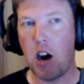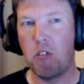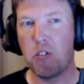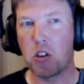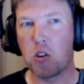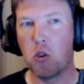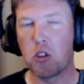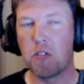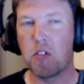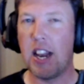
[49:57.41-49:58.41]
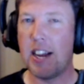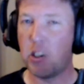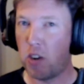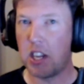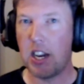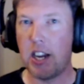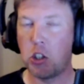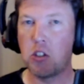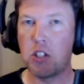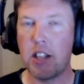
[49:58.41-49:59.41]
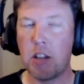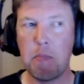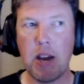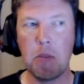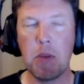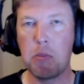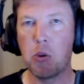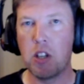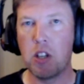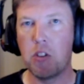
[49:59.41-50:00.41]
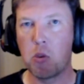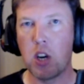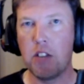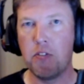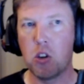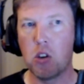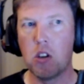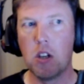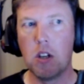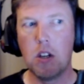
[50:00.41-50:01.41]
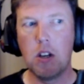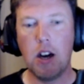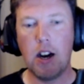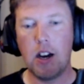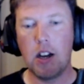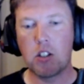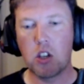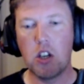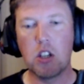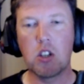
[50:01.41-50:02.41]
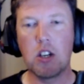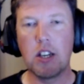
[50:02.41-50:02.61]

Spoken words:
over the course of the last regulation set than many people give them credit for. Certainly